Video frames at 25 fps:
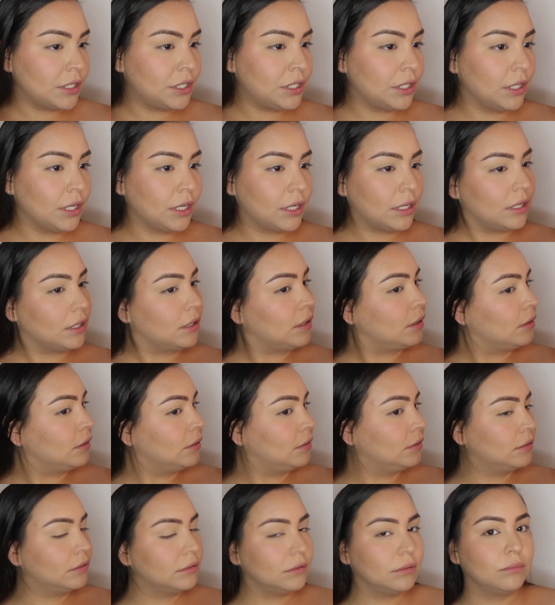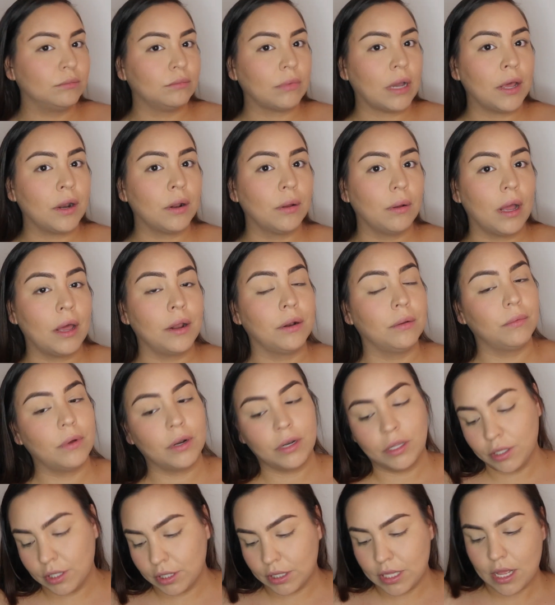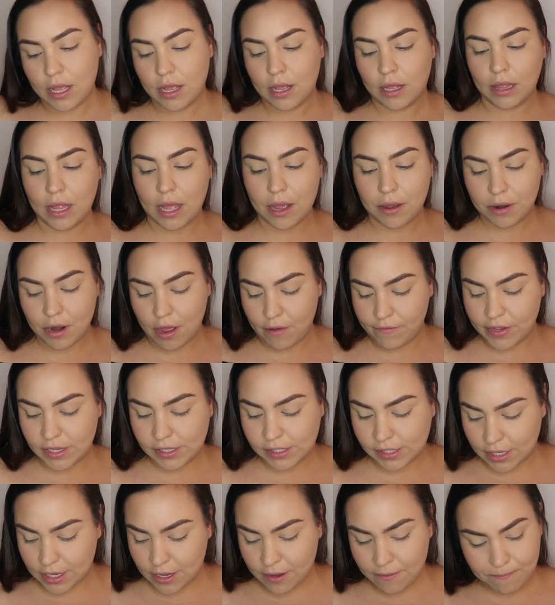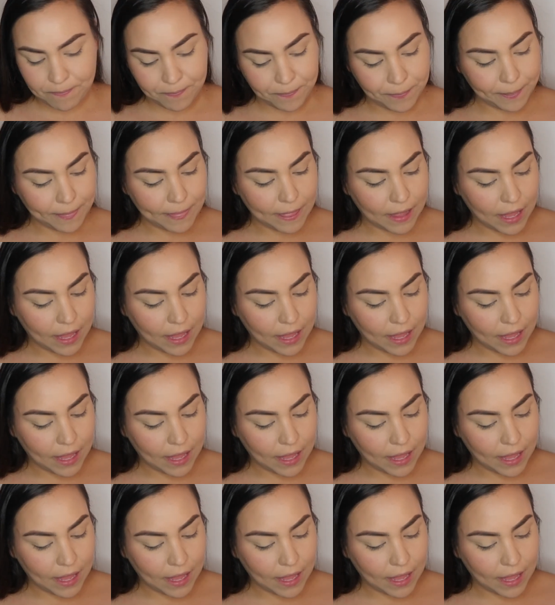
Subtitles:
it to look, I don't want to look like a clown, obviously.